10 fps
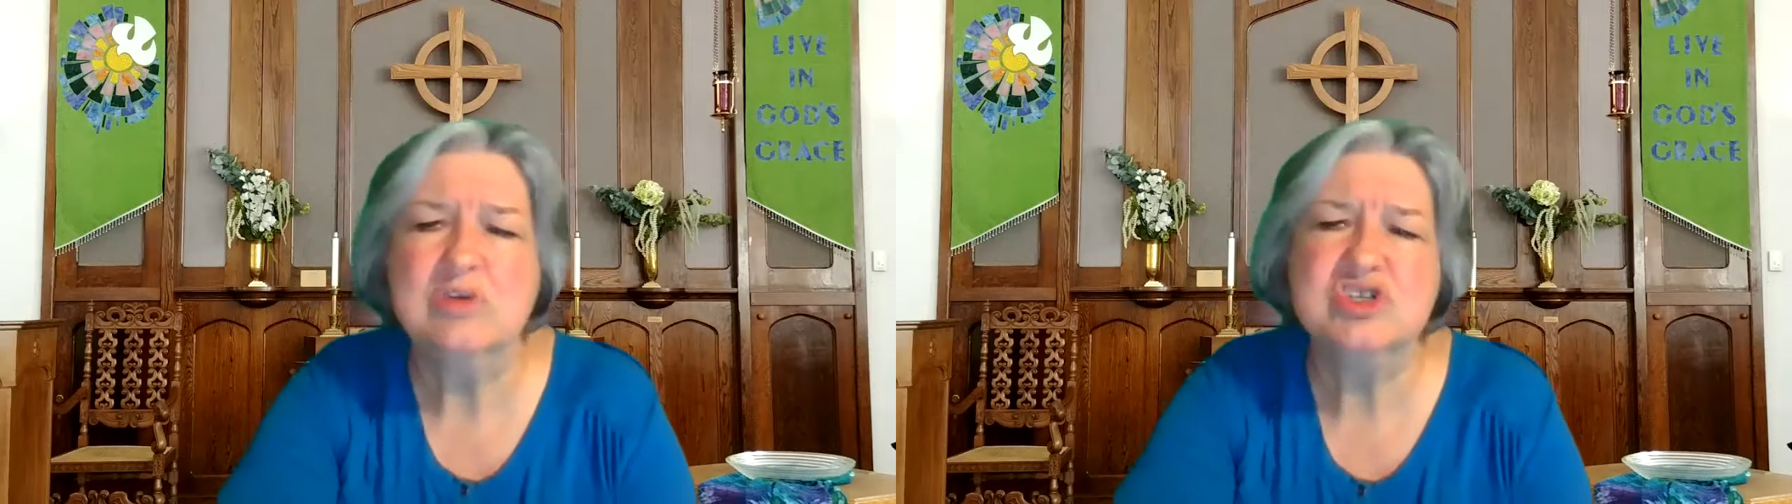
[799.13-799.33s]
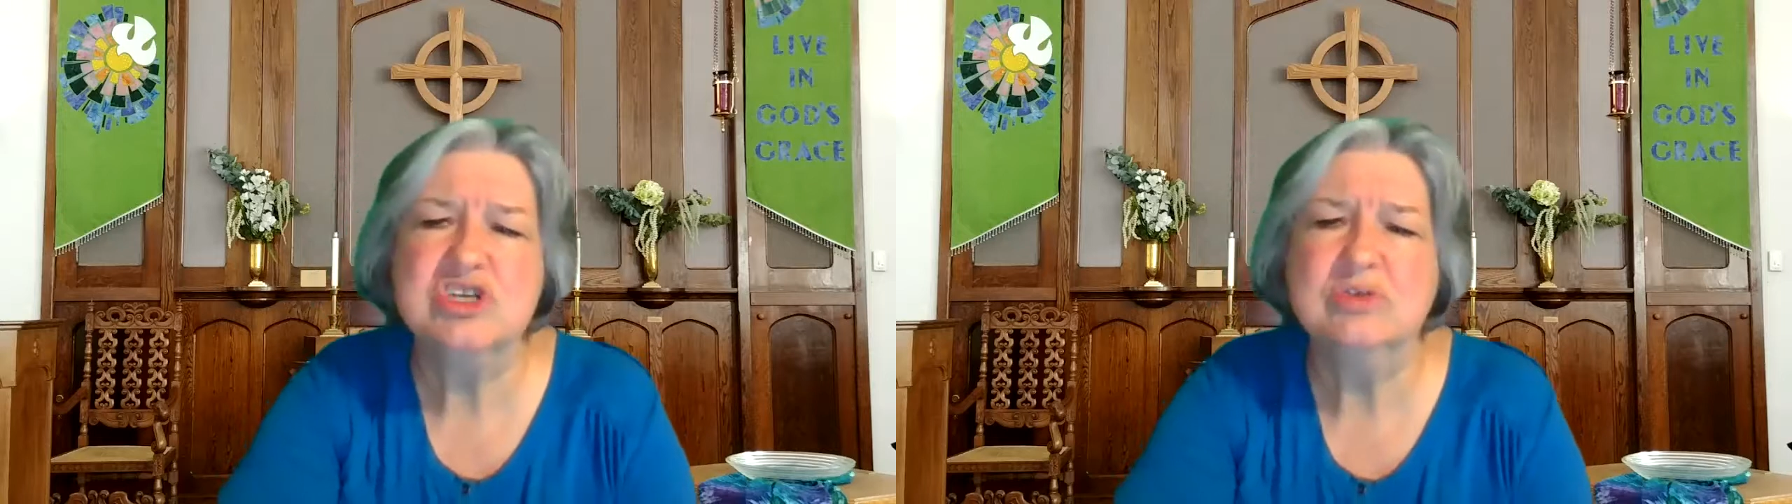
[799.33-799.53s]

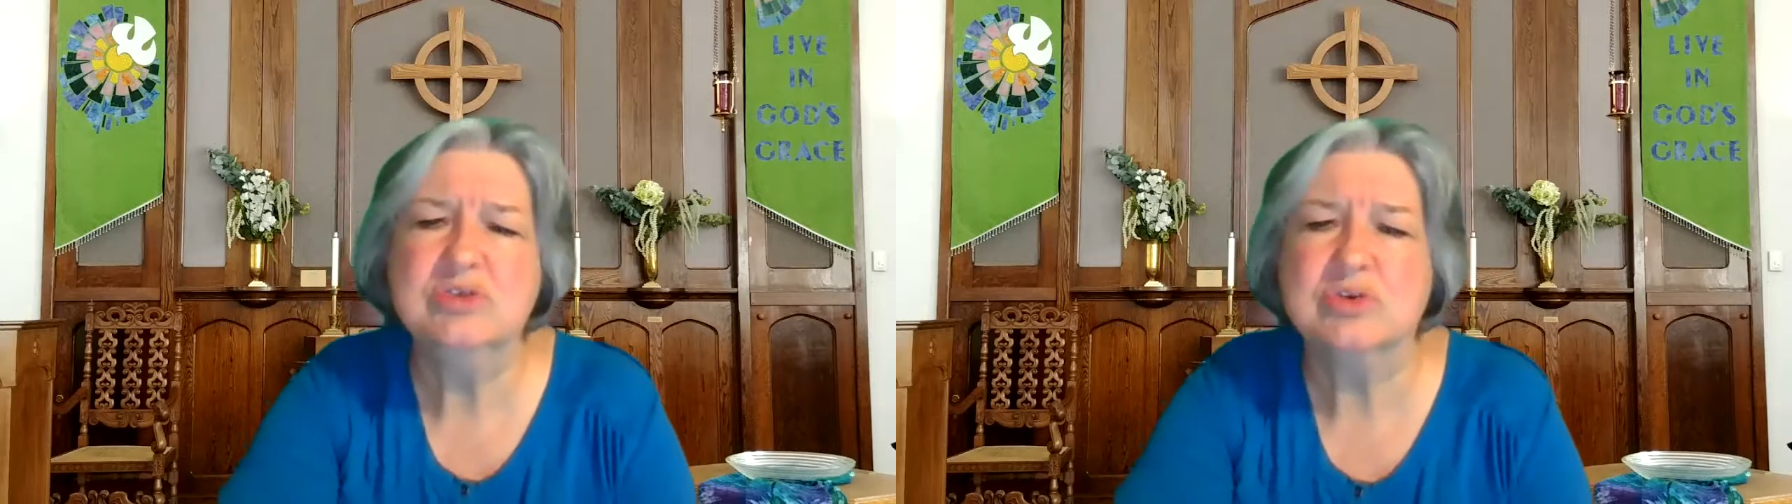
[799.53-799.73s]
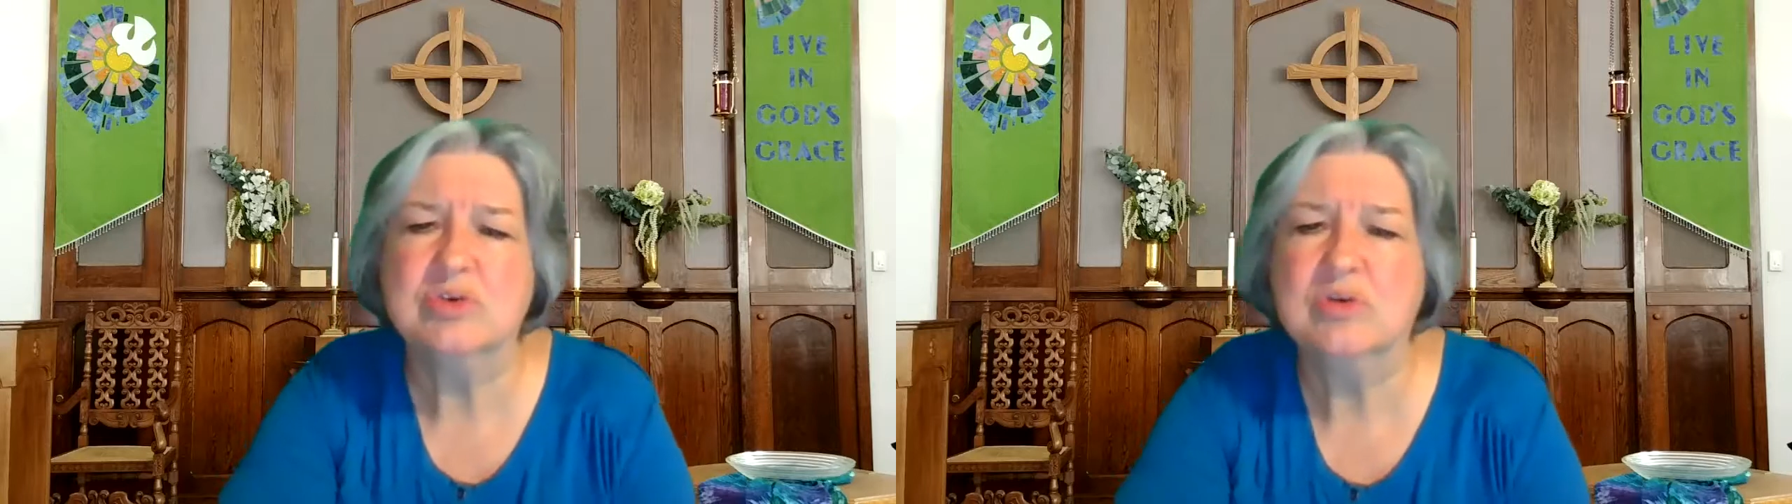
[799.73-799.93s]
or
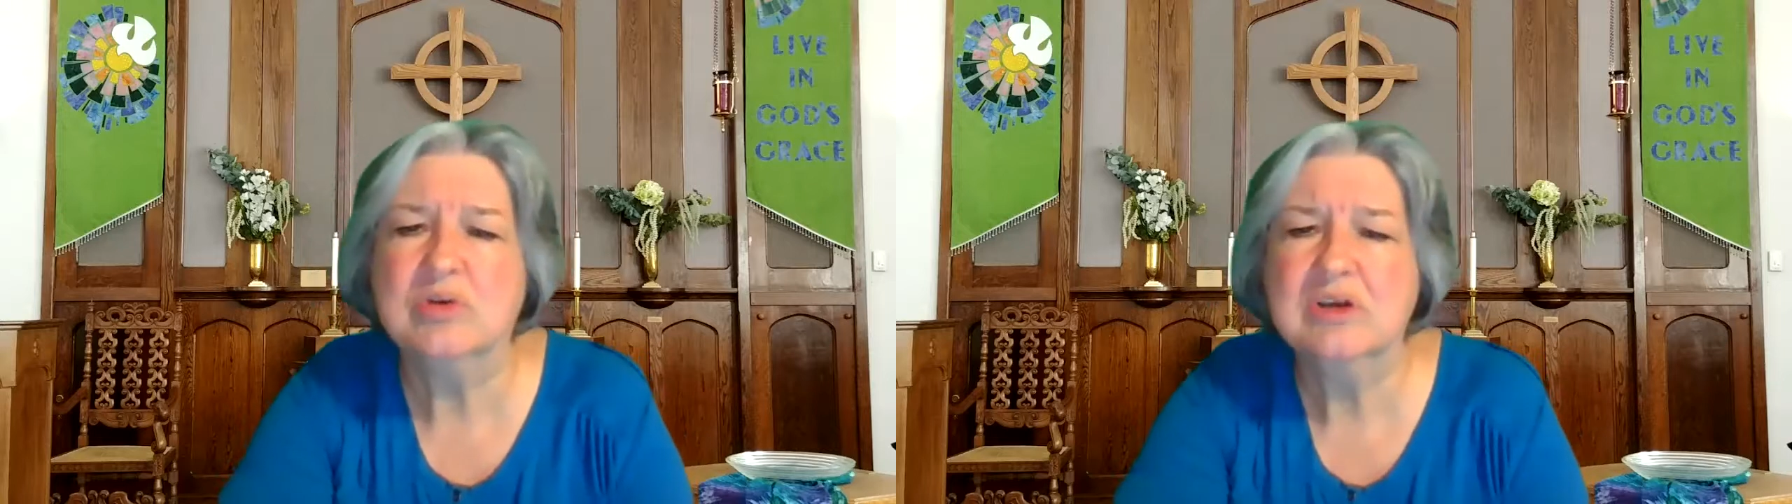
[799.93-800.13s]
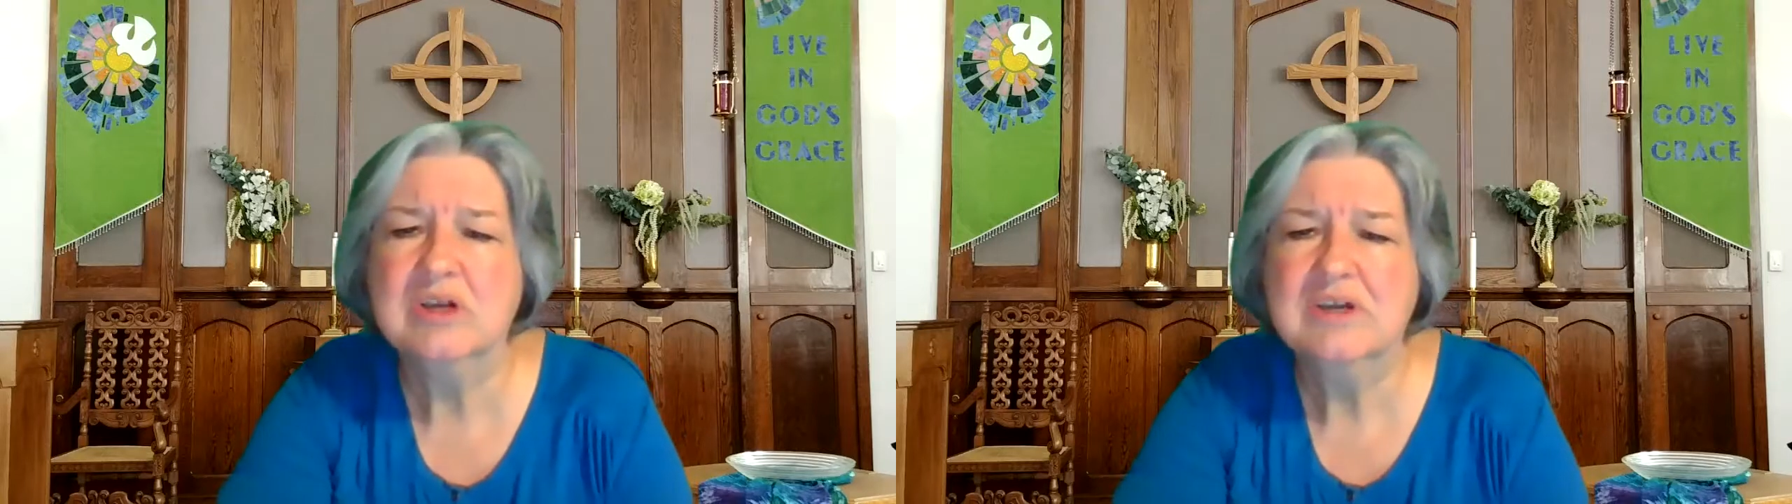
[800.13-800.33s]
shelter,
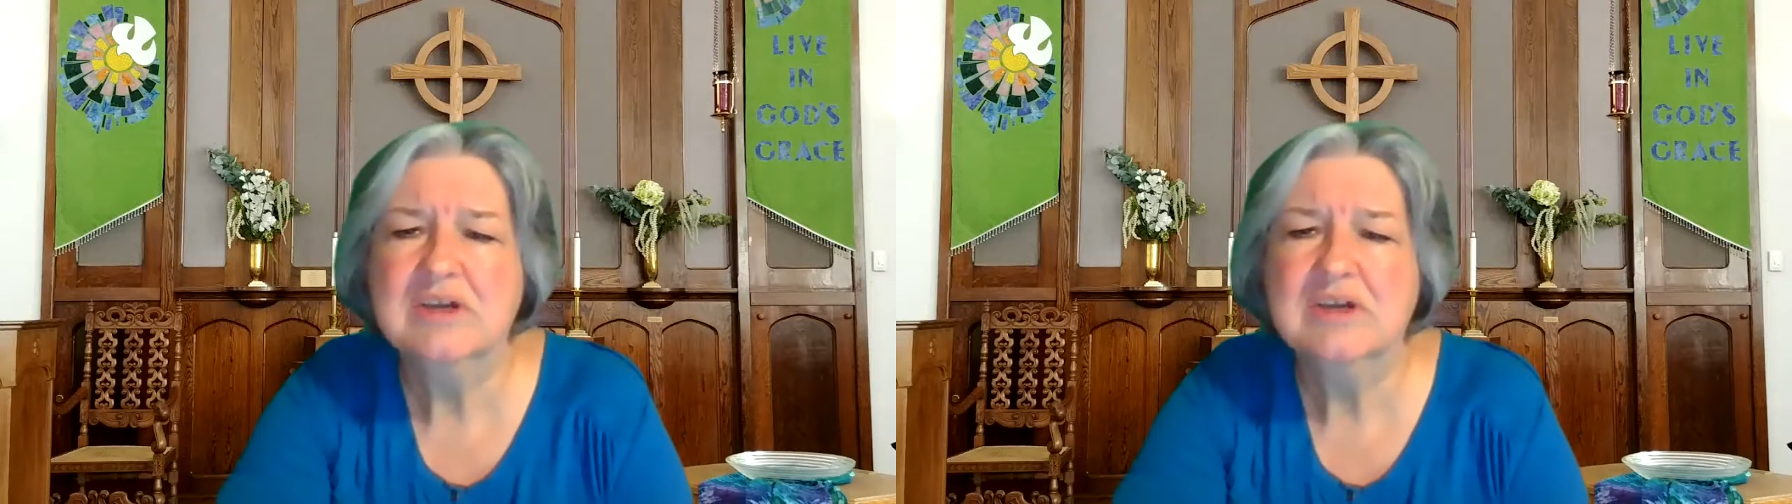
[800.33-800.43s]
or